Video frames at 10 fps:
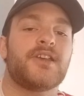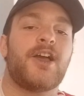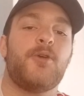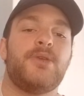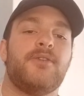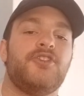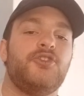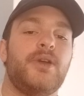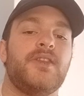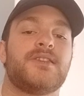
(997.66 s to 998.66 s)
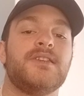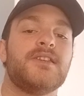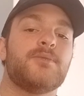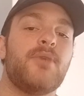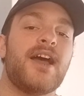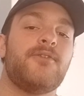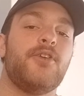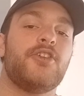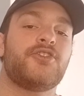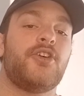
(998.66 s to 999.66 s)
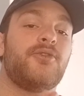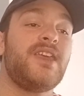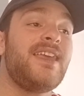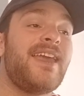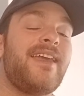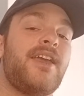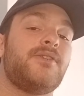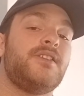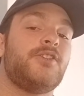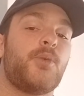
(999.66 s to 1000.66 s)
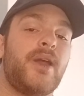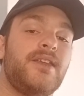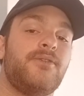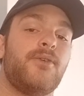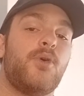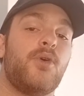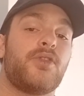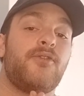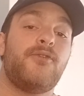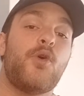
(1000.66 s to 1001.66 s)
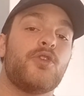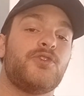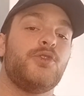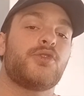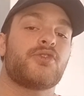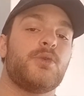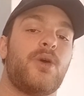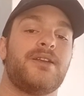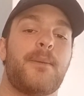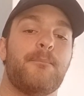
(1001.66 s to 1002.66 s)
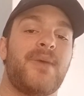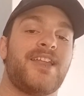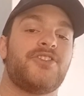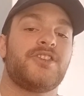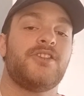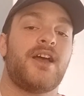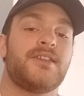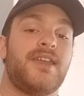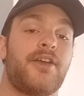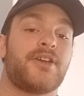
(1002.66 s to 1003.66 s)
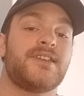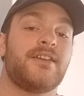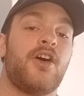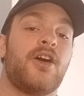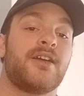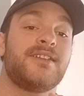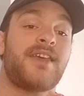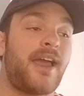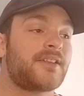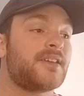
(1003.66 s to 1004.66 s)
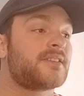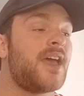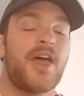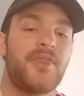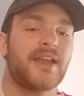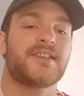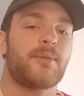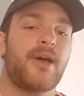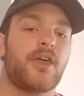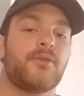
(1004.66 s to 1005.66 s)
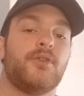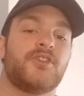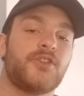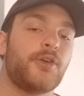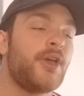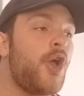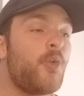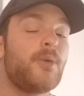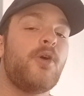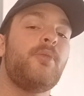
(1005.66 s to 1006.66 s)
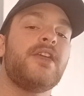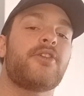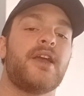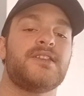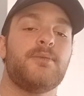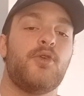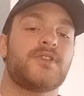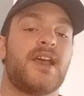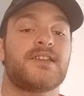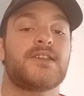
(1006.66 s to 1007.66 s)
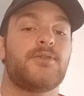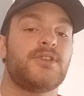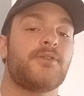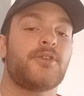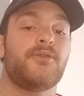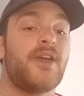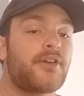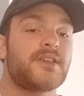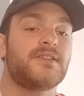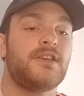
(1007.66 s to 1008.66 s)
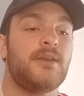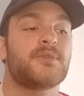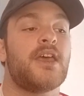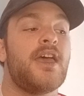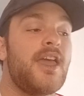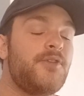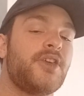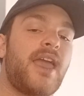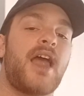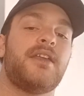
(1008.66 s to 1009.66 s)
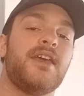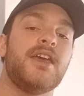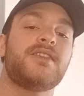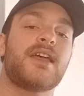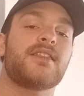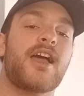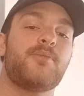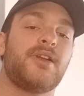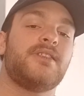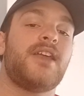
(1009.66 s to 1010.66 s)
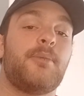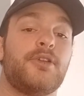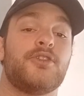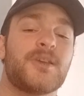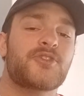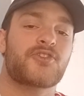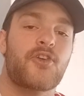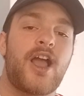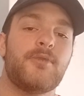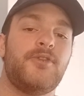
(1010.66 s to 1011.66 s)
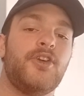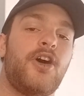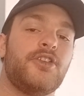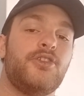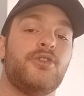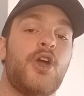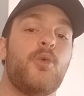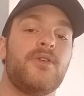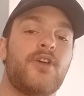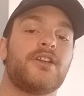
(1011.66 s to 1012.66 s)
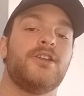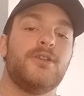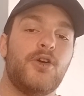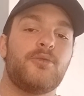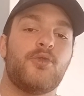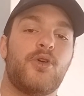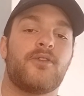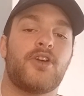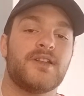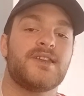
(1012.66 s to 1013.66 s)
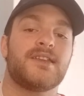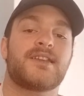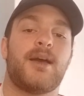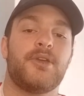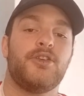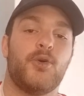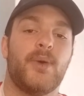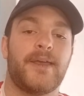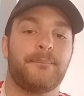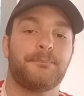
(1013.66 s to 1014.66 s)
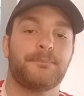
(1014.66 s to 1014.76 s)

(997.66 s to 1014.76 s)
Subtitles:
I hope you have enjoyed this. This is my version of EAFC 24, the 4-2-3-1 Manchester United Erik ten Hag tactics. That is a mouthful. So we will be creating more tactics for different various teams. If you can, hit that like button down below. Subscribe if you are new. We've got a load more of content coming your way.